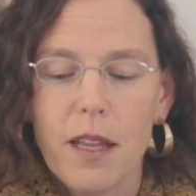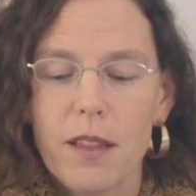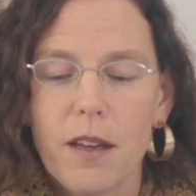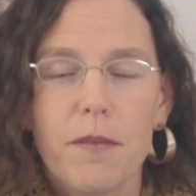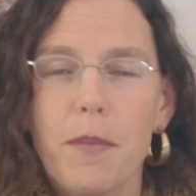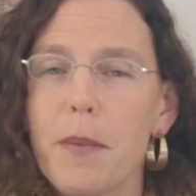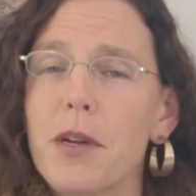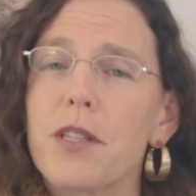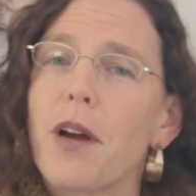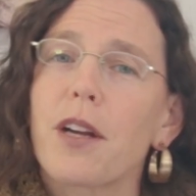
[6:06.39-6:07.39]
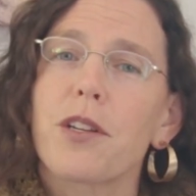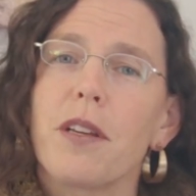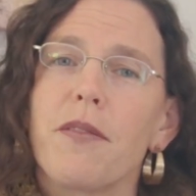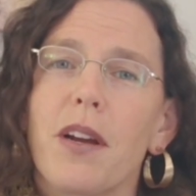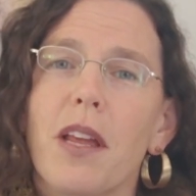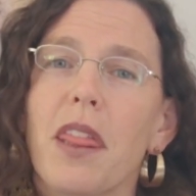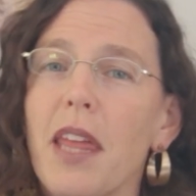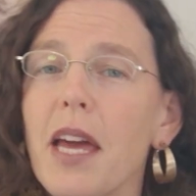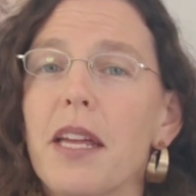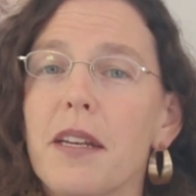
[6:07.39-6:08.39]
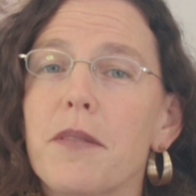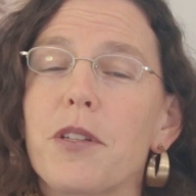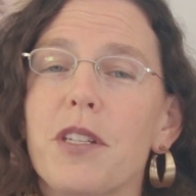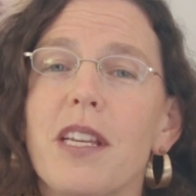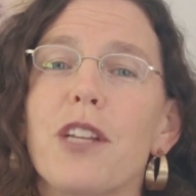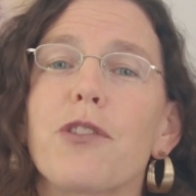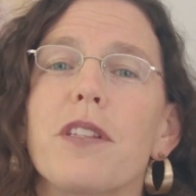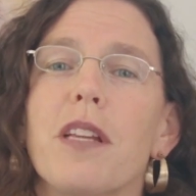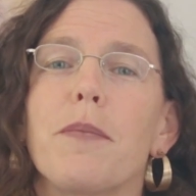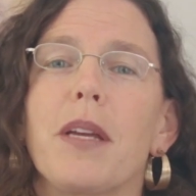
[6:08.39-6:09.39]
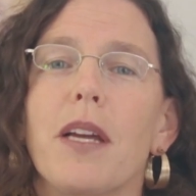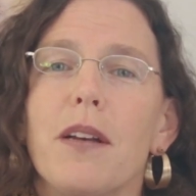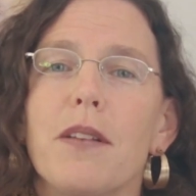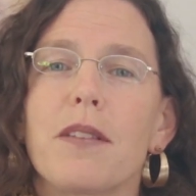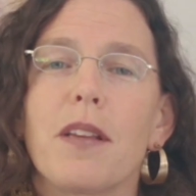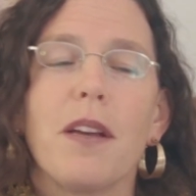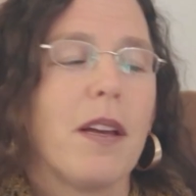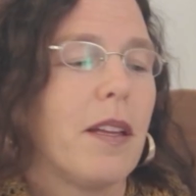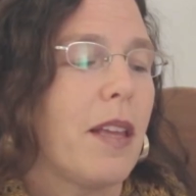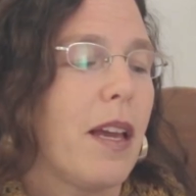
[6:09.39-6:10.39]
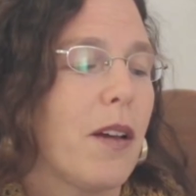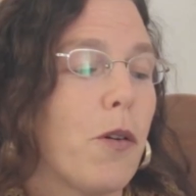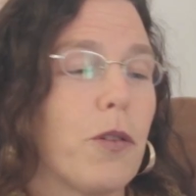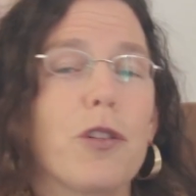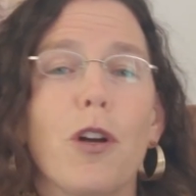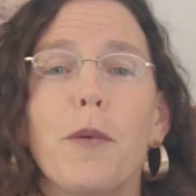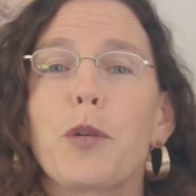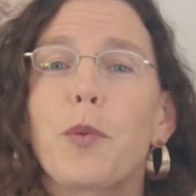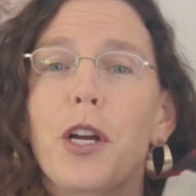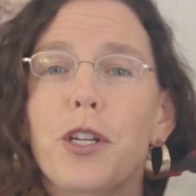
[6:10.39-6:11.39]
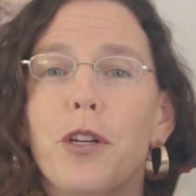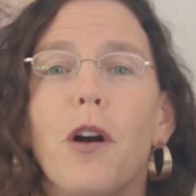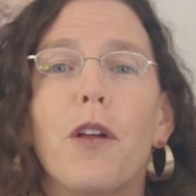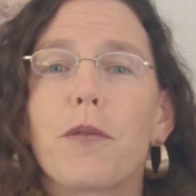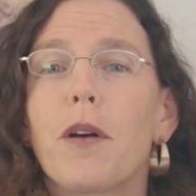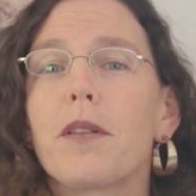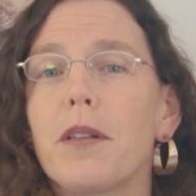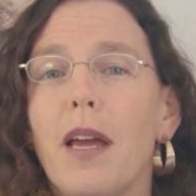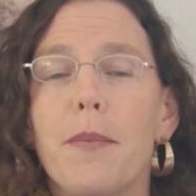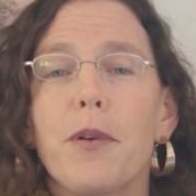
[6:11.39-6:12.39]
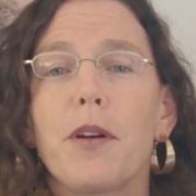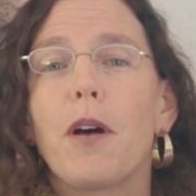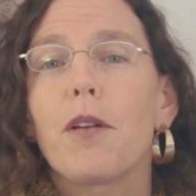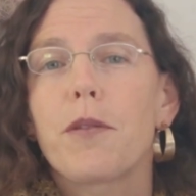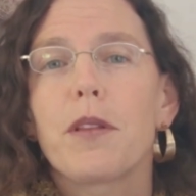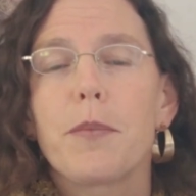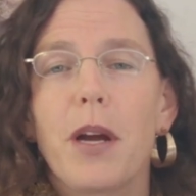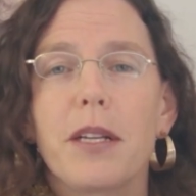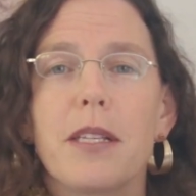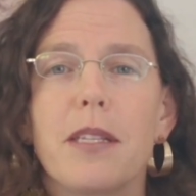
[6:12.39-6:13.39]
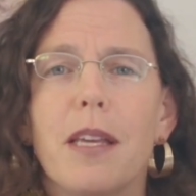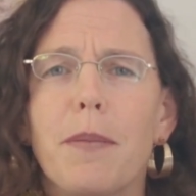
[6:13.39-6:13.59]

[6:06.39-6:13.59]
the membranes are actually very thin, which is interesting because they hold so much pressure all throughout the labor, all throughout the pregnancy.